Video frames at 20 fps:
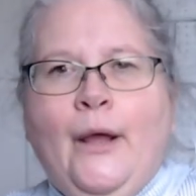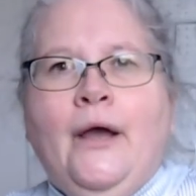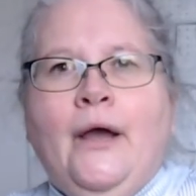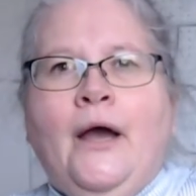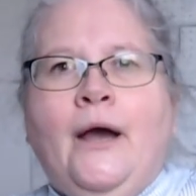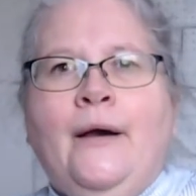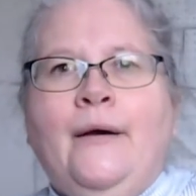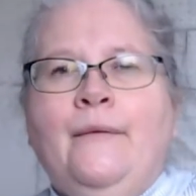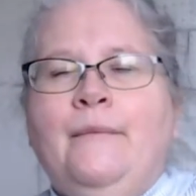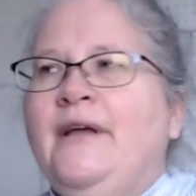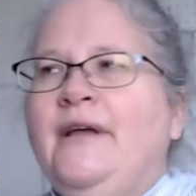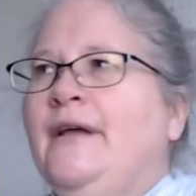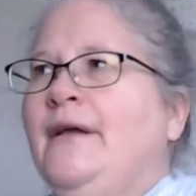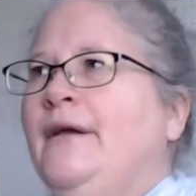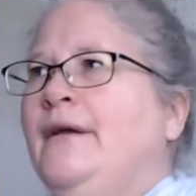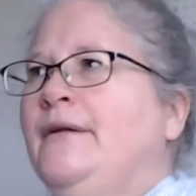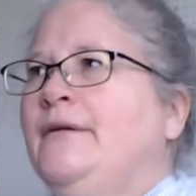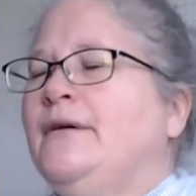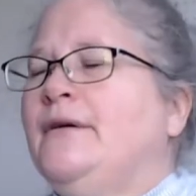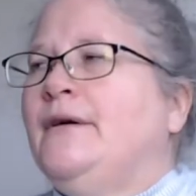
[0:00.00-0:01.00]

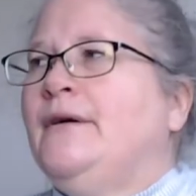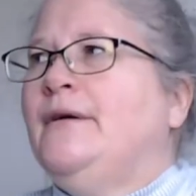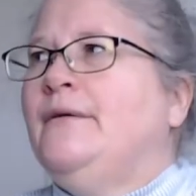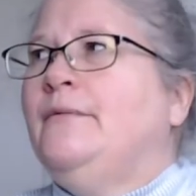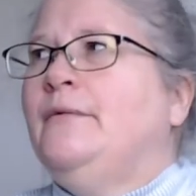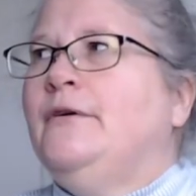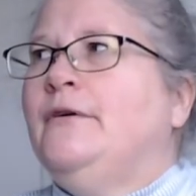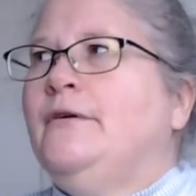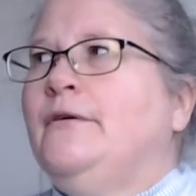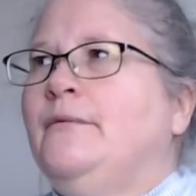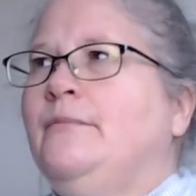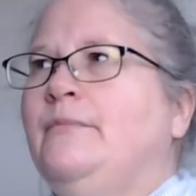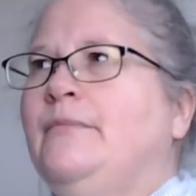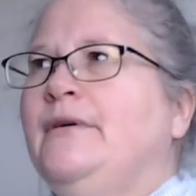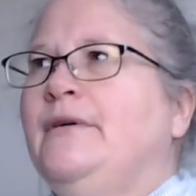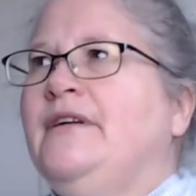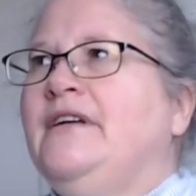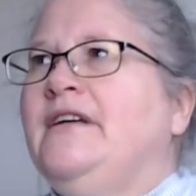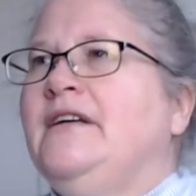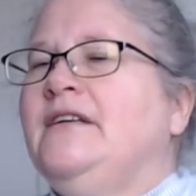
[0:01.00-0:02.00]
and I will
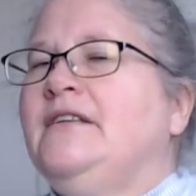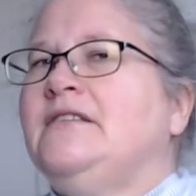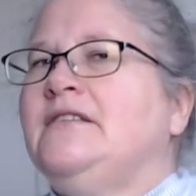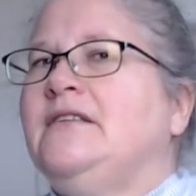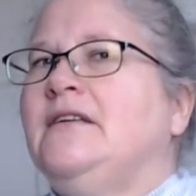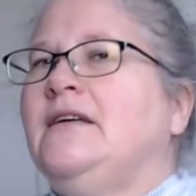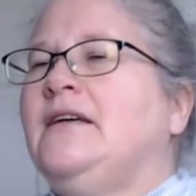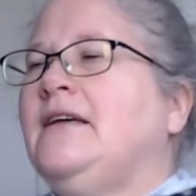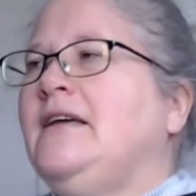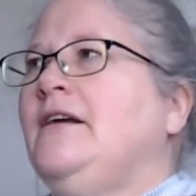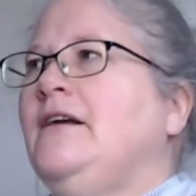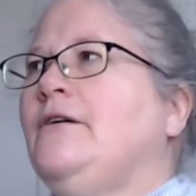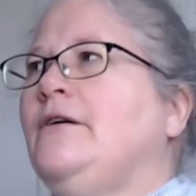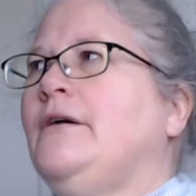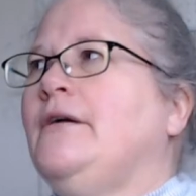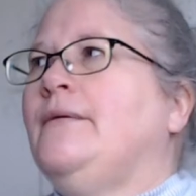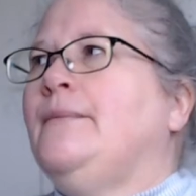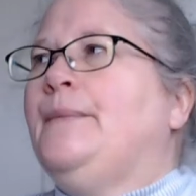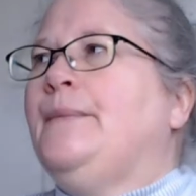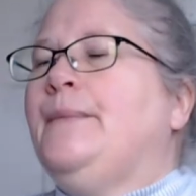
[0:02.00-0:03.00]
put it here
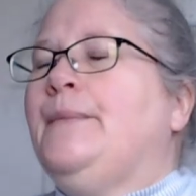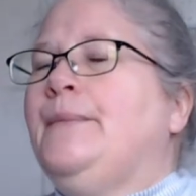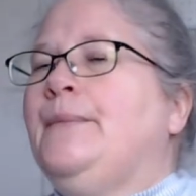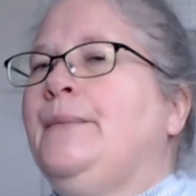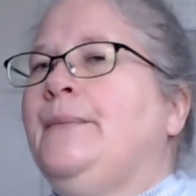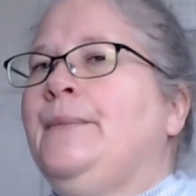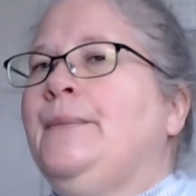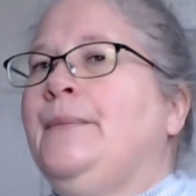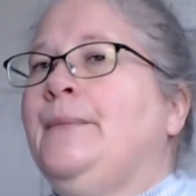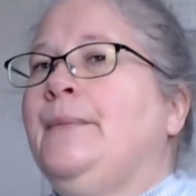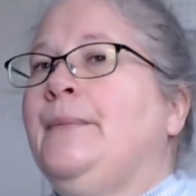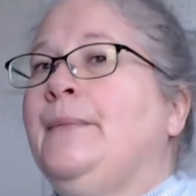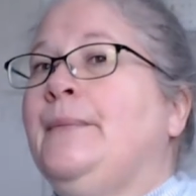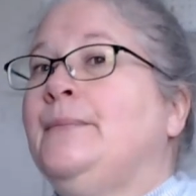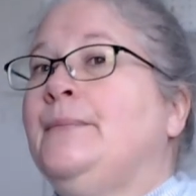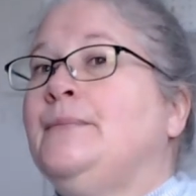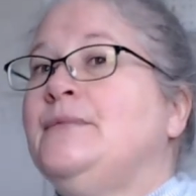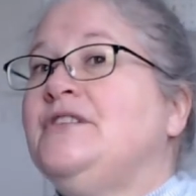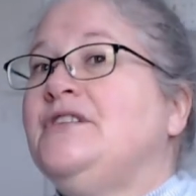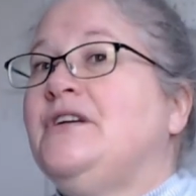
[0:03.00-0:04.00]

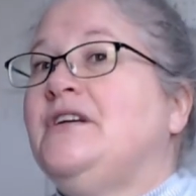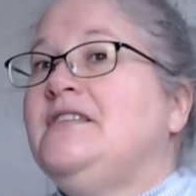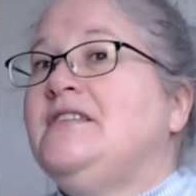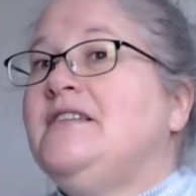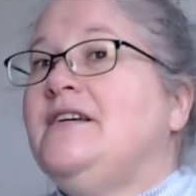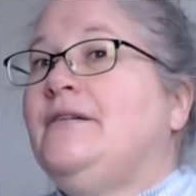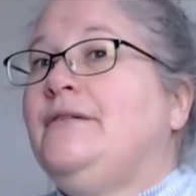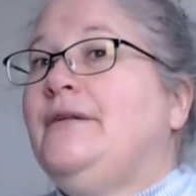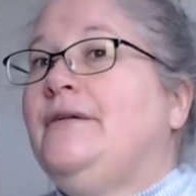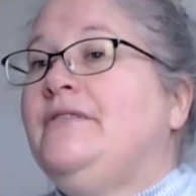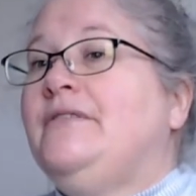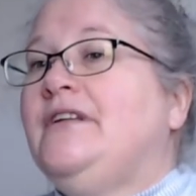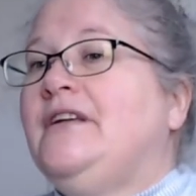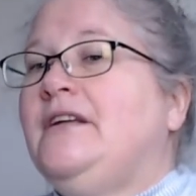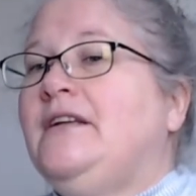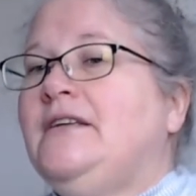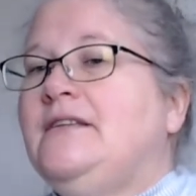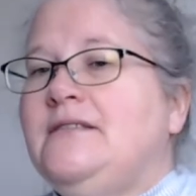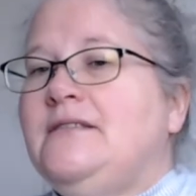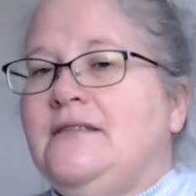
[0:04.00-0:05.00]
so you can see how lovely it
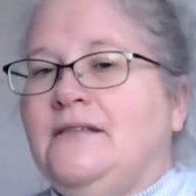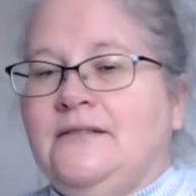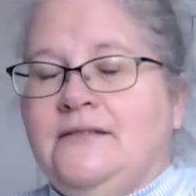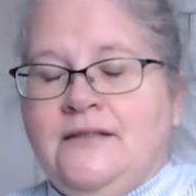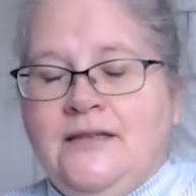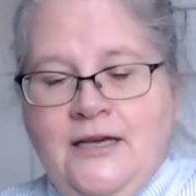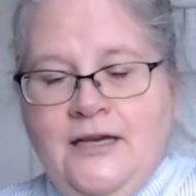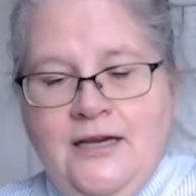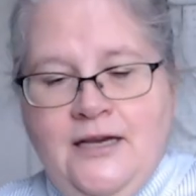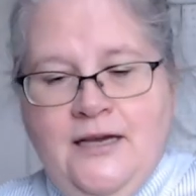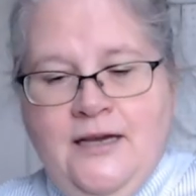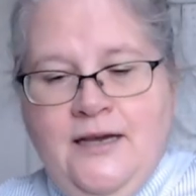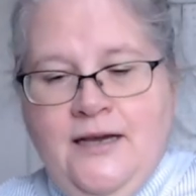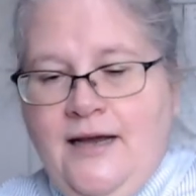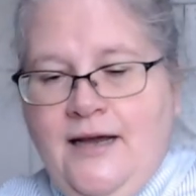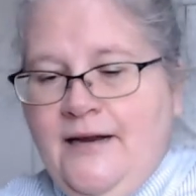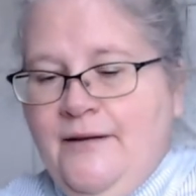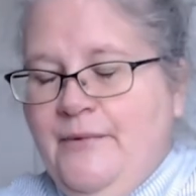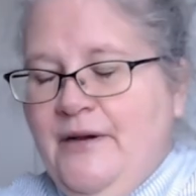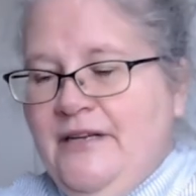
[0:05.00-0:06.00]
is.
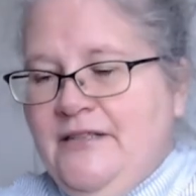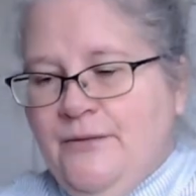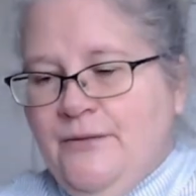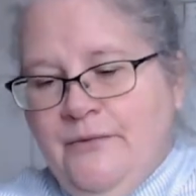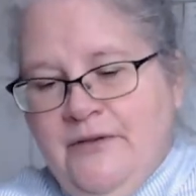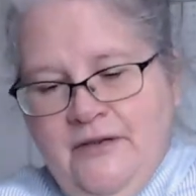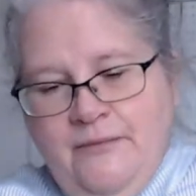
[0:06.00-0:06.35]
Anyway, so I'm going to